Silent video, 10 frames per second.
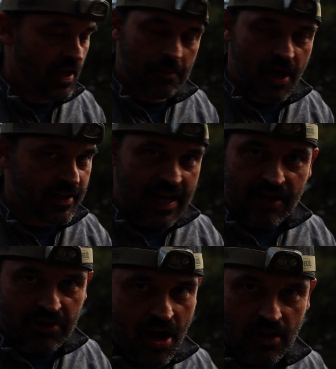I'm not an
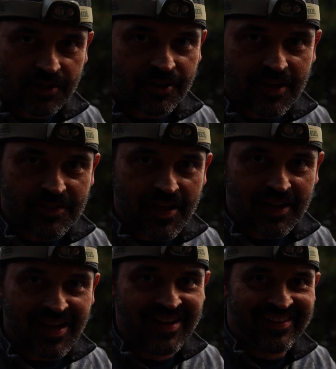alcoholic or
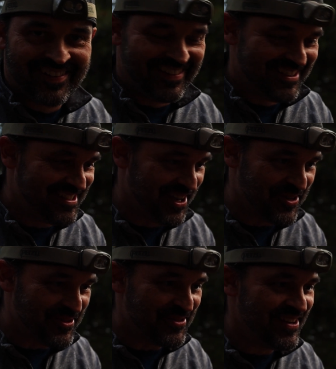anything.
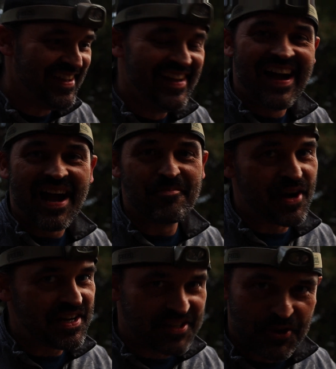So I
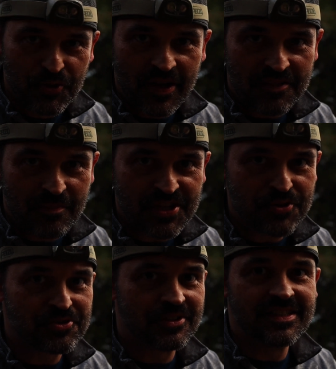bring 2 with me
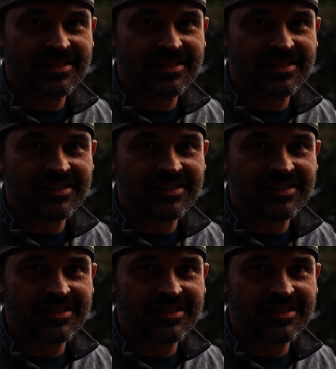usually,